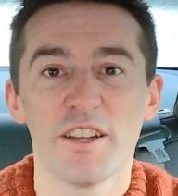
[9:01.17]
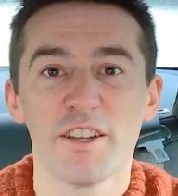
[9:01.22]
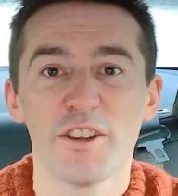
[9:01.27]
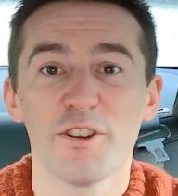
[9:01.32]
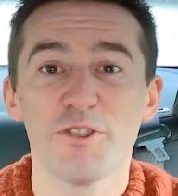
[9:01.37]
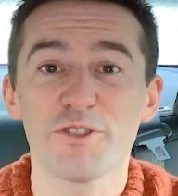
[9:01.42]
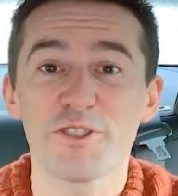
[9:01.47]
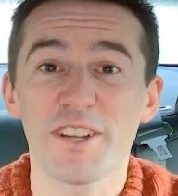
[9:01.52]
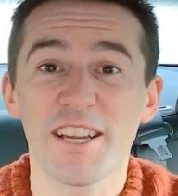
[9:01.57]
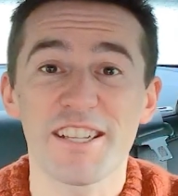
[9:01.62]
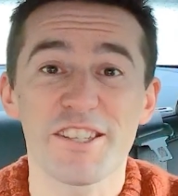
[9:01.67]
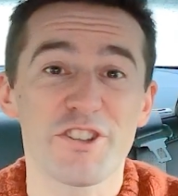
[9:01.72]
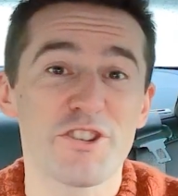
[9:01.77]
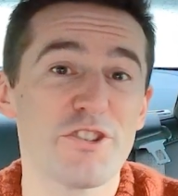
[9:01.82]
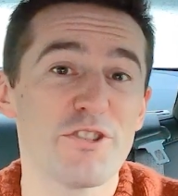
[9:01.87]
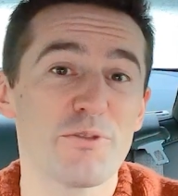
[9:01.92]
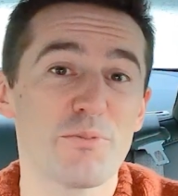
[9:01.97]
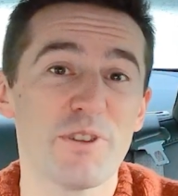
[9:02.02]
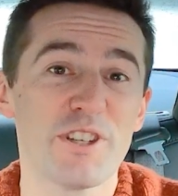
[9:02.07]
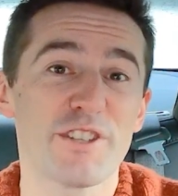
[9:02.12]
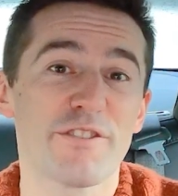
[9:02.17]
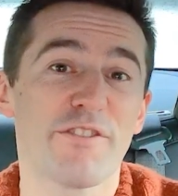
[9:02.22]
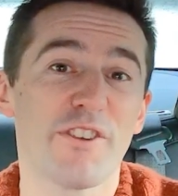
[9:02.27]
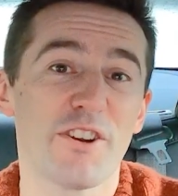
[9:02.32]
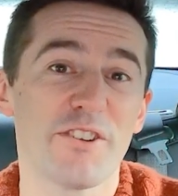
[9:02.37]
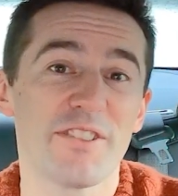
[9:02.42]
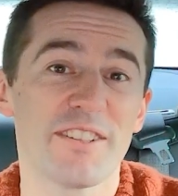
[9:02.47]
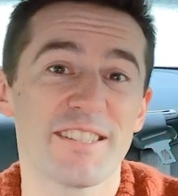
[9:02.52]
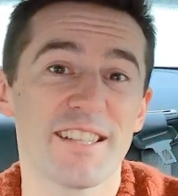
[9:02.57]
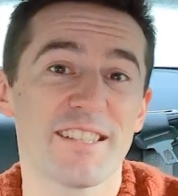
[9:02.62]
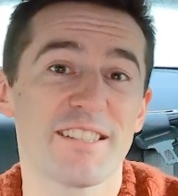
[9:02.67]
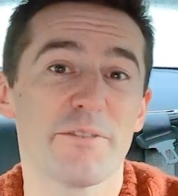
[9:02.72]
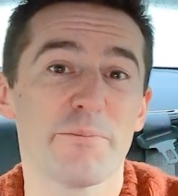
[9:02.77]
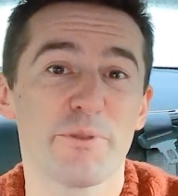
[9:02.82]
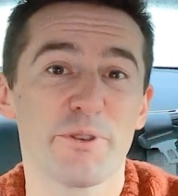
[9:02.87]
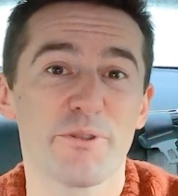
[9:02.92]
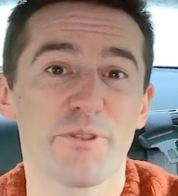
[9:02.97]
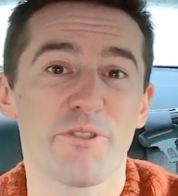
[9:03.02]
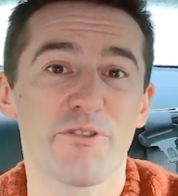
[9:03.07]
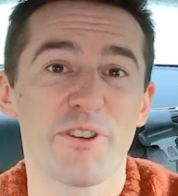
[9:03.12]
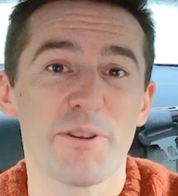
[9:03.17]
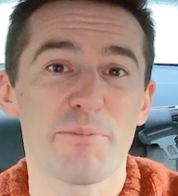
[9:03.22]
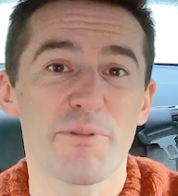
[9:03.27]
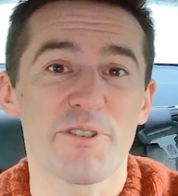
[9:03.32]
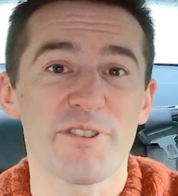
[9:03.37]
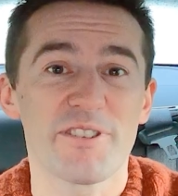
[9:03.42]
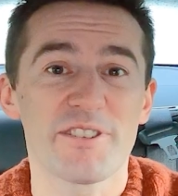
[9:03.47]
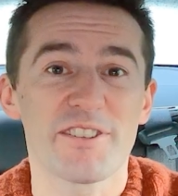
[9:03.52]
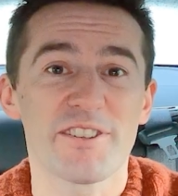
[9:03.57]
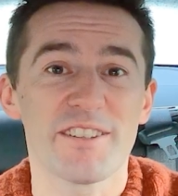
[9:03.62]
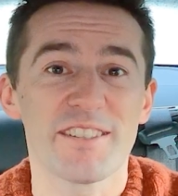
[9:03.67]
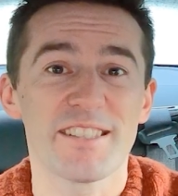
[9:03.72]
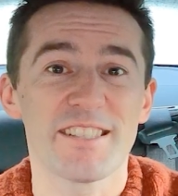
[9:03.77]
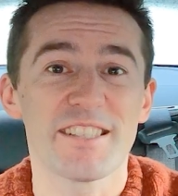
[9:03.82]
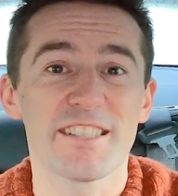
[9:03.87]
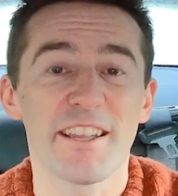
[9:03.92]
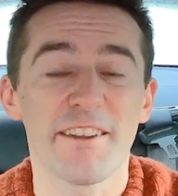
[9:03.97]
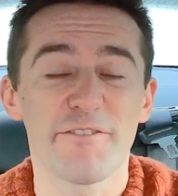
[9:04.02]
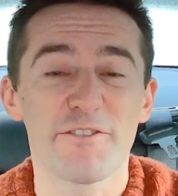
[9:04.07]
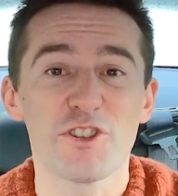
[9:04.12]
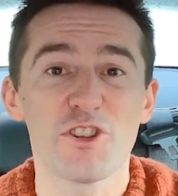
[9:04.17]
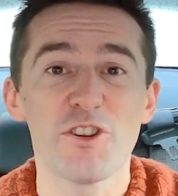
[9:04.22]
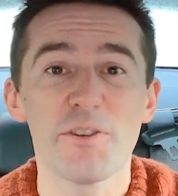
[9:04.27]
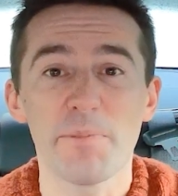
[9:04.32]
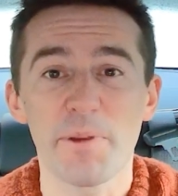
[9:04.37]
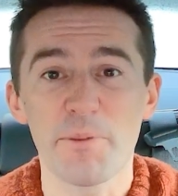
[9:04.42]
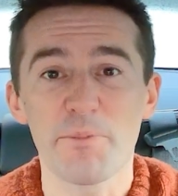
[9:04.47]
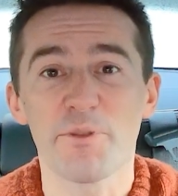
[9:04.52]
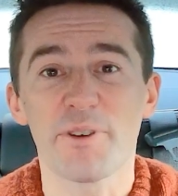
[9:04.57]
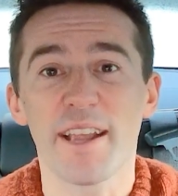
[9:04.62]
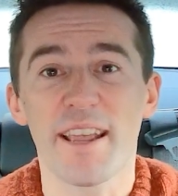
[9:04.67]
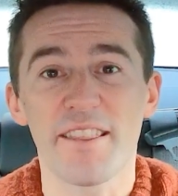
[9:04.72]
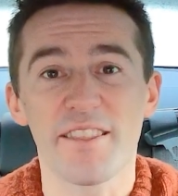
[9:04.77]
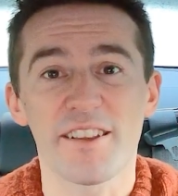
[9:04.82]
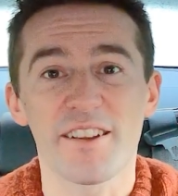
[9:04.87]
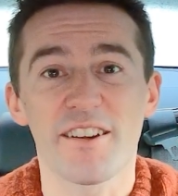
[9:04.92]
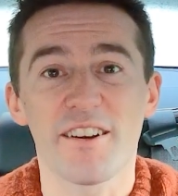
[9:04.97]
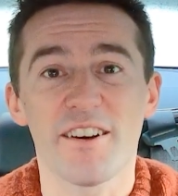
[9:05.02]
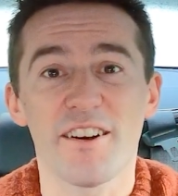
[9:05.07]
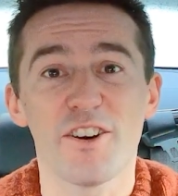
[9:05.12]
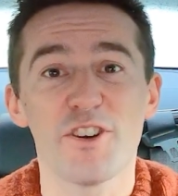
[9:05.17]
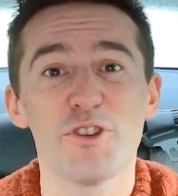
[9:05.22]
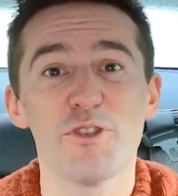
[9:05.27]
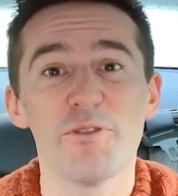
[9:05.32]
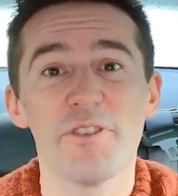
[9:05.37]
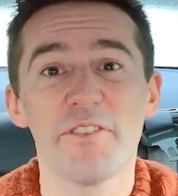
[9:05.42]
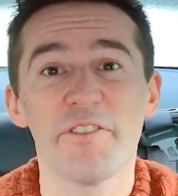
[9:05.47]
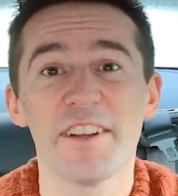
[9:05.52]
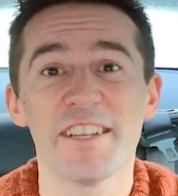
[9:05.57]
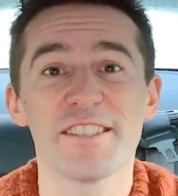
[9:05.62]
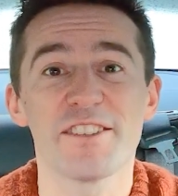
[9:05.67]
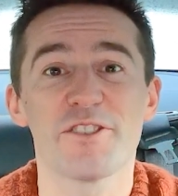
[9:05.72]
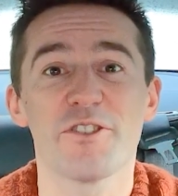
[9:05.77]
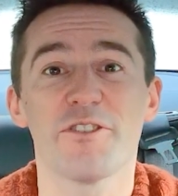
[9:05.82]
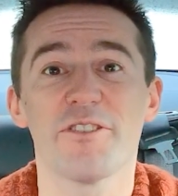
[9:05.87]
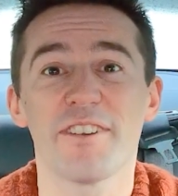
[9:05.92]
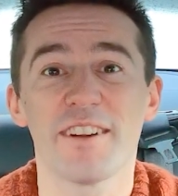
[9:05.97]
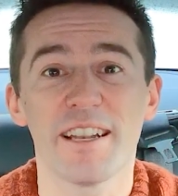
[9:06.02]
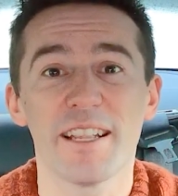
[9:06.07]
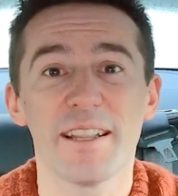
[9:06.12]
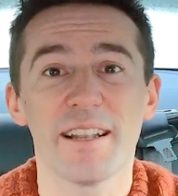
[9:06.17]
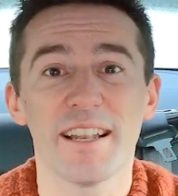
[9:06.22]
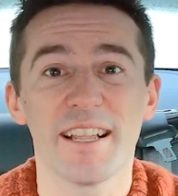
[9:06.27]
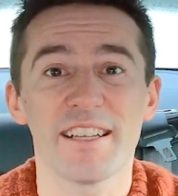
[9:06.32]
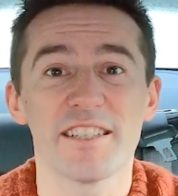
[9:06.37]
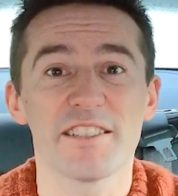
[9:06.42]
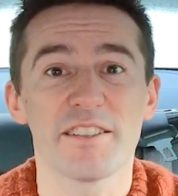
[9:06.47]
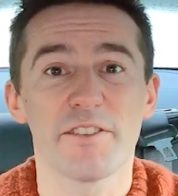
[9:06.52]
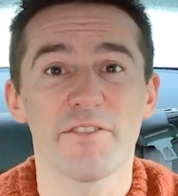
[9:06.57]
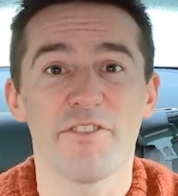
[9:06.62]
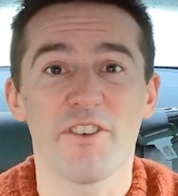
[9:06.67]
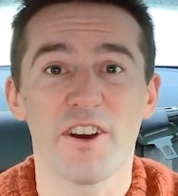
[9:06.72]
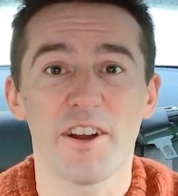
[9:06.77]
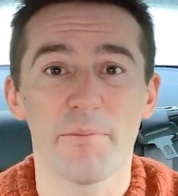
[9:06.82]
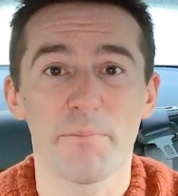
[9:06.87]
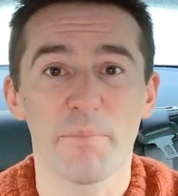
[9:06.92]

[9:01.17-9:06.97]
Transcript: You'll also get to choose which phone the Tesla Model 3 prioritises if two people get in the car who have historically linked via